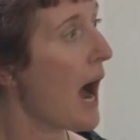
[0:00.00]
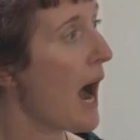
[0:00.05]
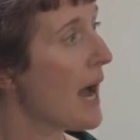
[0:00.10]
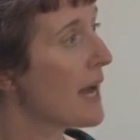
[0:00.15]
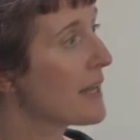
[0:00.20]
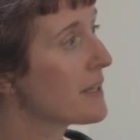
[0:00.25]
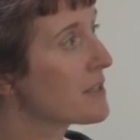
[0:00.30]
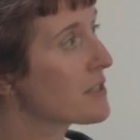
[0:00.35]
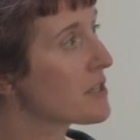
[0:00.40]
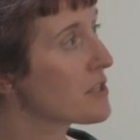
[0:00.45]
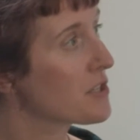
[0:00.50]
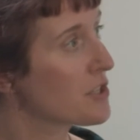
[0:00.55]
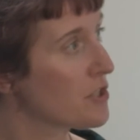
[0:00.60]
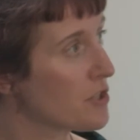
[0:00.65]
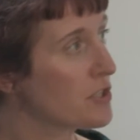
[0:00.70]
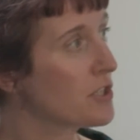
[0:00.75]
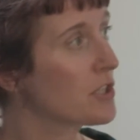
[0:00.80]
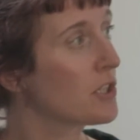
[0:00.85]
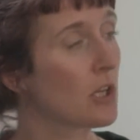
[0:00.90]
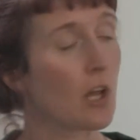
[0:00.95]
And
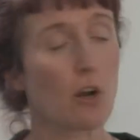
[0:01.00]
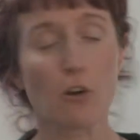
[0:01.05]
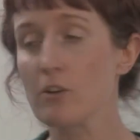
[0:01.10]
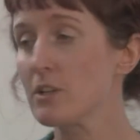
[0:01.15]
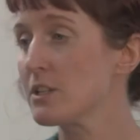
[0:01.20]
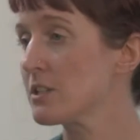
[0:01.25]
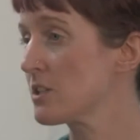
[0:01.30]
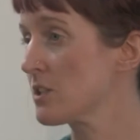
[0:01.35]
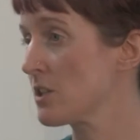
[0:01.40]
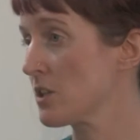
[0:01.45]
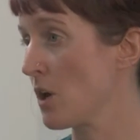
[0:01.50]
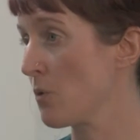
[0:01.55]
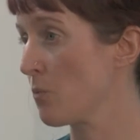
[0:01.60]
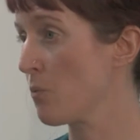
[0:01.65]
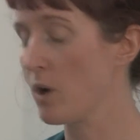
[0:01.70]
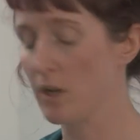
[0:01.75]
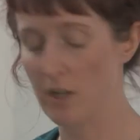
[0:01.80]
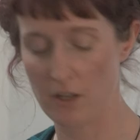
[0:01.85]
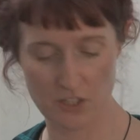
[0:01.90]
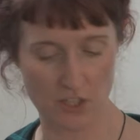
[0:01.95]
Susan Lawrence
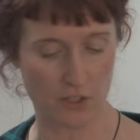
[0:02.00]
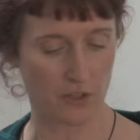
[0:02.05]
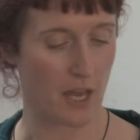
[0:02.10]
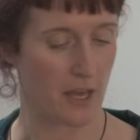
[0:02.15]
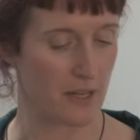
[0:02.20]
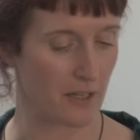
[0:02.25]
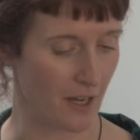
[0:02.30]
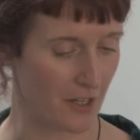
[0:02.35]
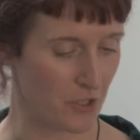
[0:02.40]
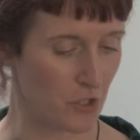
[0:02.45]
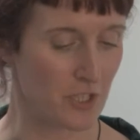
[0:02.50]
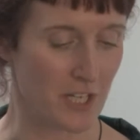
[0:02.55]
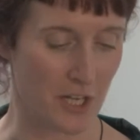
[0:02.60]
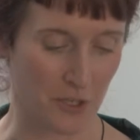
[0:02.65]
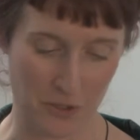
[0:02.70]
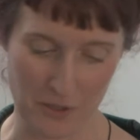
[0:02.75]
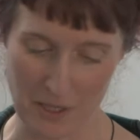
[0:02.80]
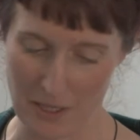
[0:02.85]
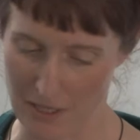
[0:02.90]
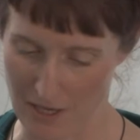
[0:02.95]
won it. So then I should
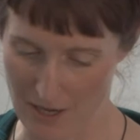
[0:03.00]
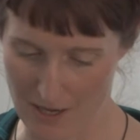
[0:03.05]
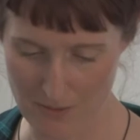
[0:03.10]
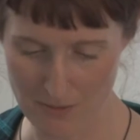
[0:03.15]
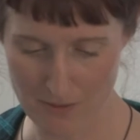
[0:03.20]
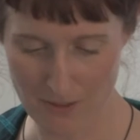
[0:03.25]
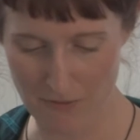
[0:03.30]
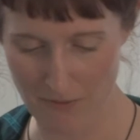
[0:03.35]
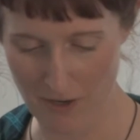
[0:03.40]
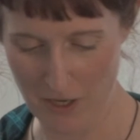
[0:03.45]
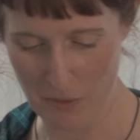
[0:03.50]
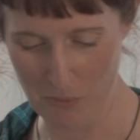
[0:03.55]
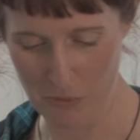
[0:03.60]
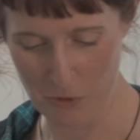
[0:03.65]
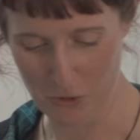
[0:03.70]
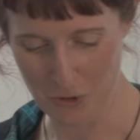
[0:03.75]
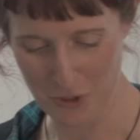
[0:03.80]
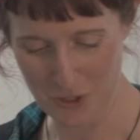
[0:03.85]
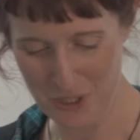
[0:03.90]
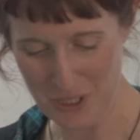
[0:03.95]
tell you their names, it's very
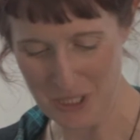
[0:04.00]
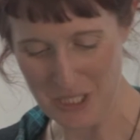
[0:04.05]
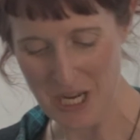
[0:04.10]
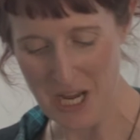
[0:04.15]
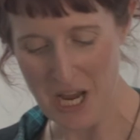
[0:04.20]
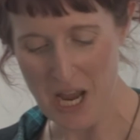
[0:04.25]
important.